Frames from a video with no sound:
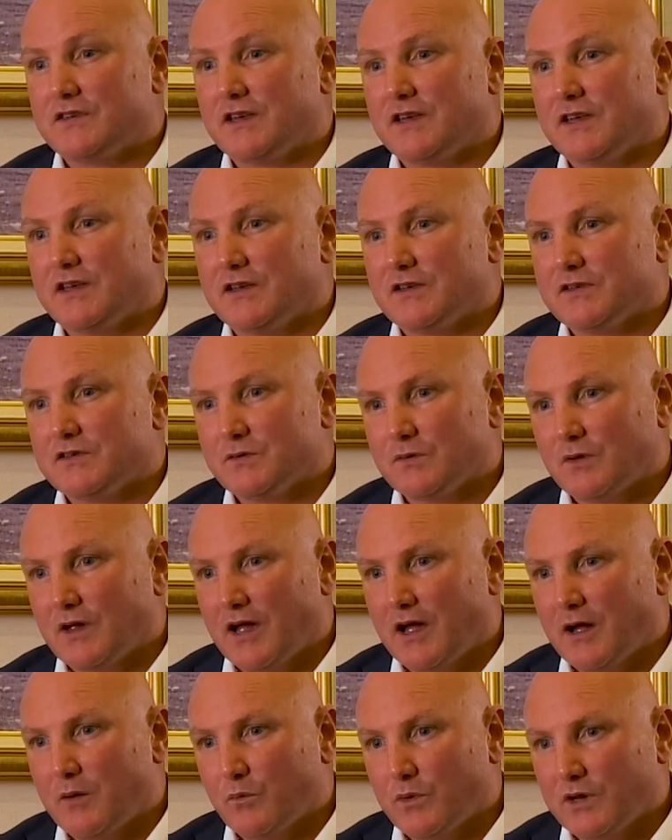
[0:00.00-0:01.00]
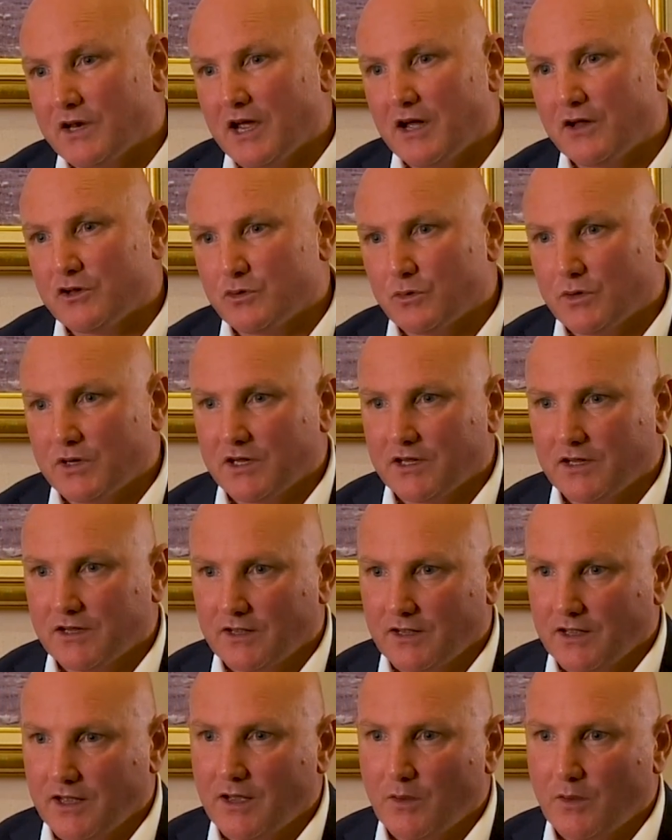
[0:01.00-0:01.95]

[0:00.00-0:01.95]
is we're now doing